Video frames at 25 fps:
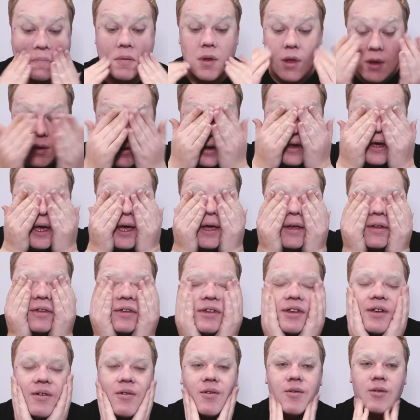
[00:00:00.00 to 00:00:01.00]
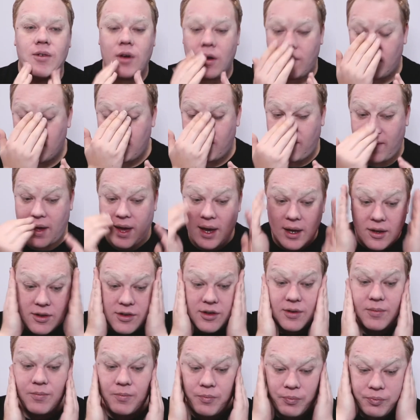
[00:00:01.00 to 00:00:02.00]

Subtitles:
Okay, so cover the face,